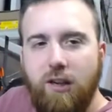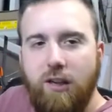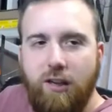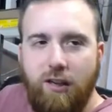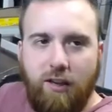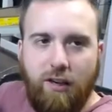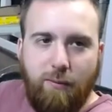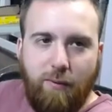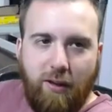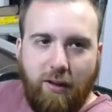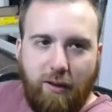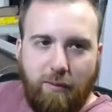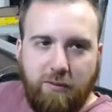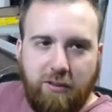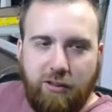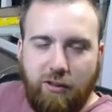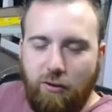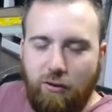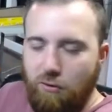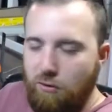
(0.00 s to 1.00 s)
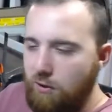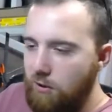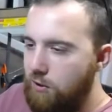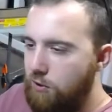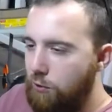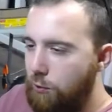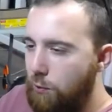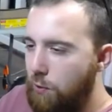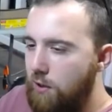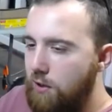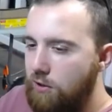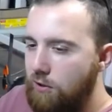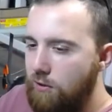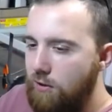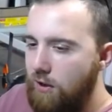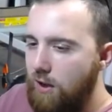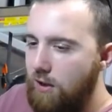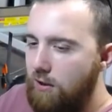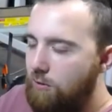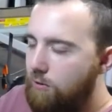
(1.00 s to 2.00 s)
I'm like, I'm just gonna order the twenty two
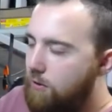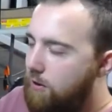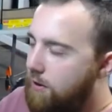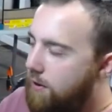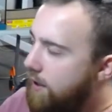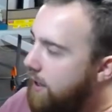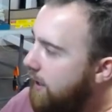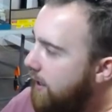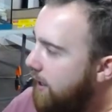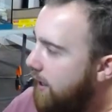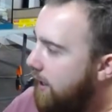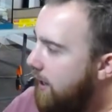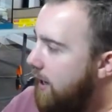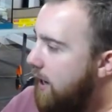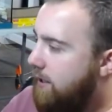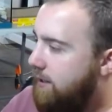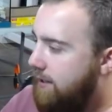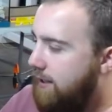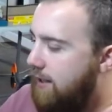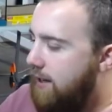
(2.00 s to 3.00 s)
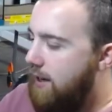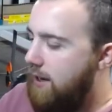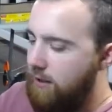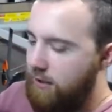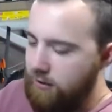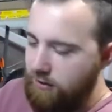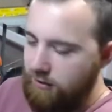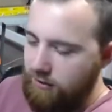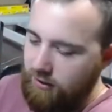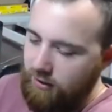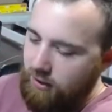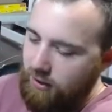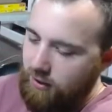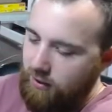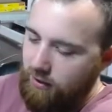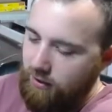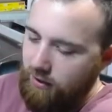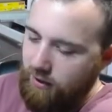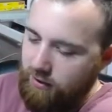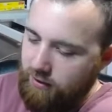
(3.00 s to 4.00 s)
dollar one, and then I got it today because it,
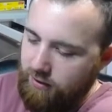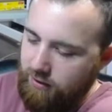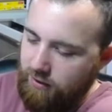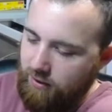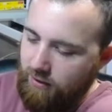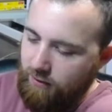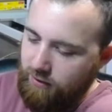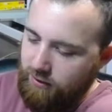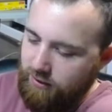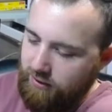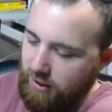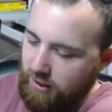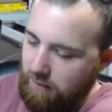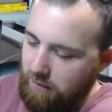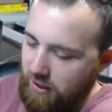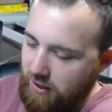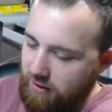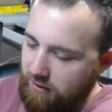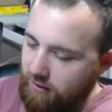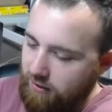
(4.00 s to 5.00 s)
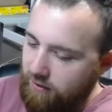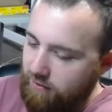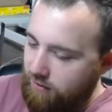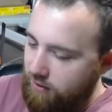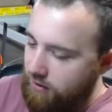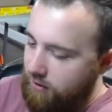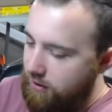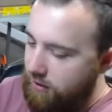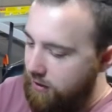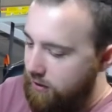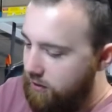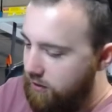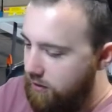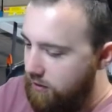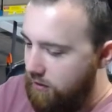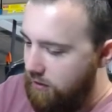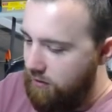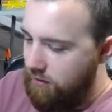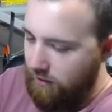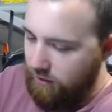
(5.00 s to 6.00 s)
it it was same day delivery on it,
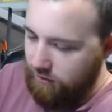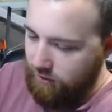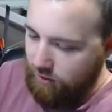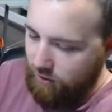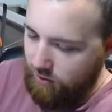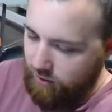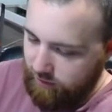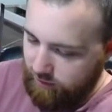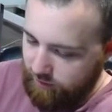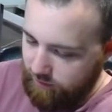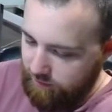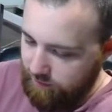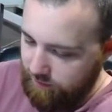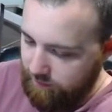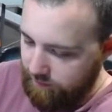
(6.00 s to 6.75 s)
so that was awesome.